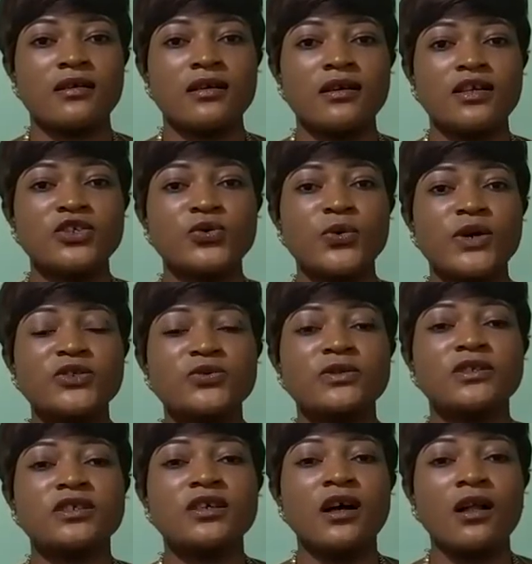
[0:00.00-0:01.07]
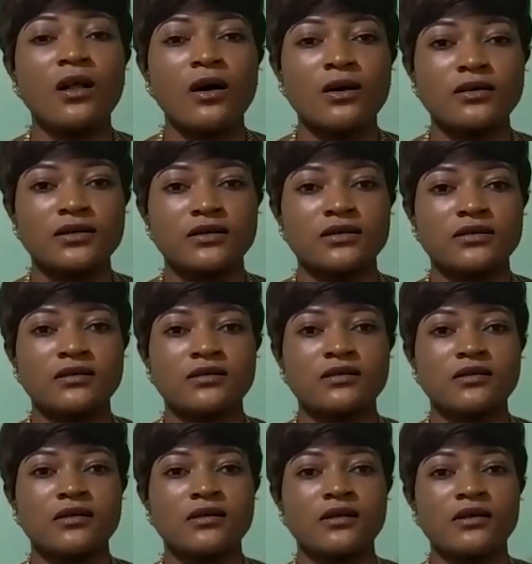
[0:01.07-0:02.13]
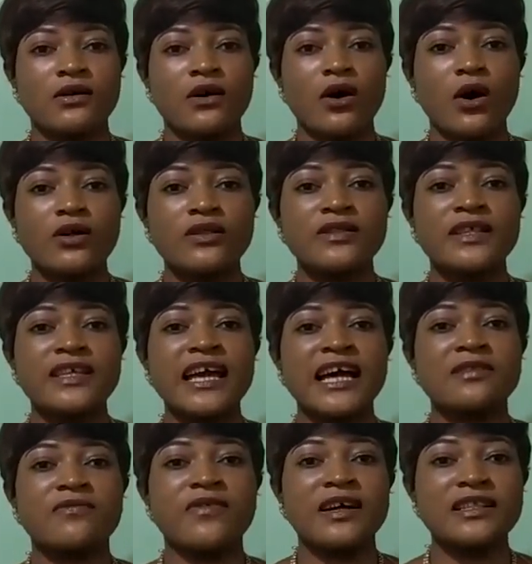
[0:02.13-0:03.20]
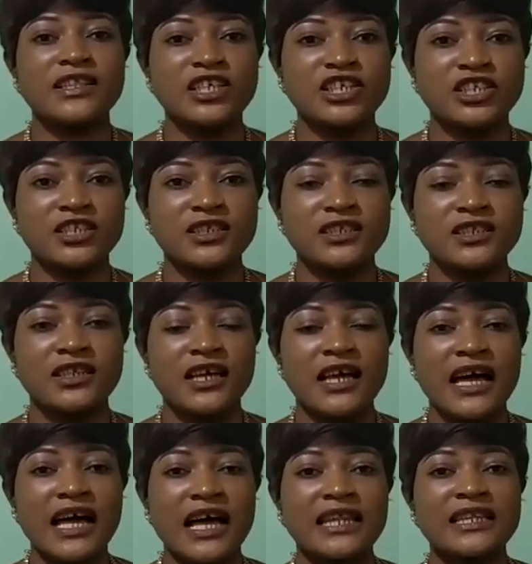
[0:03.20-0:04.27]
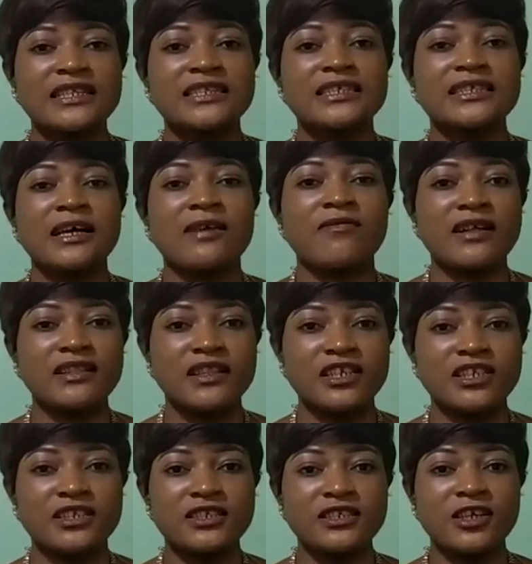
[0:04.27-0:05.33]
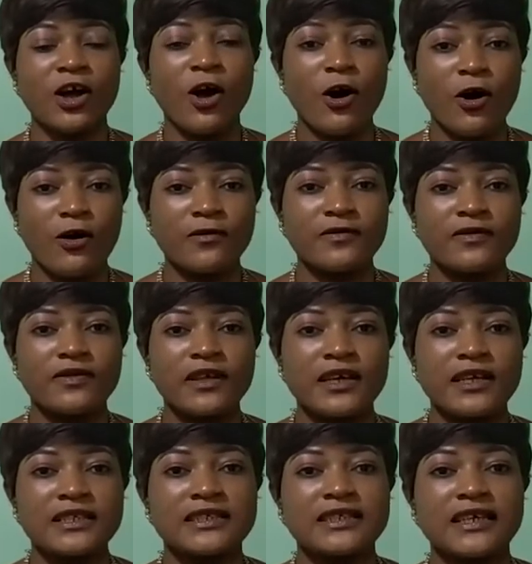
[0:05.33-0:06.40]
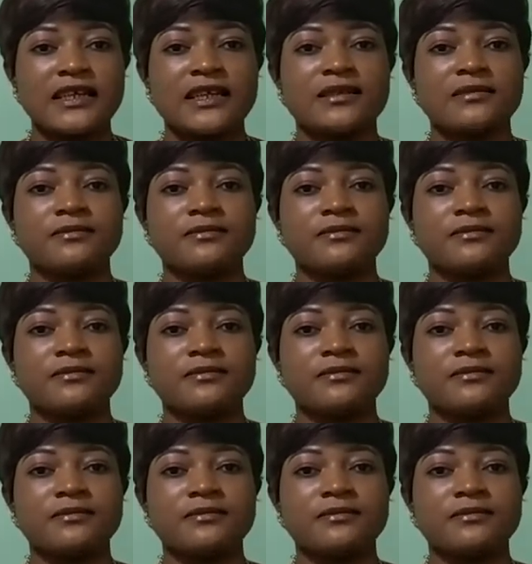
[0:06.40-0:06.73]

is going to tell us on the advantages and the disadvantages of the internet.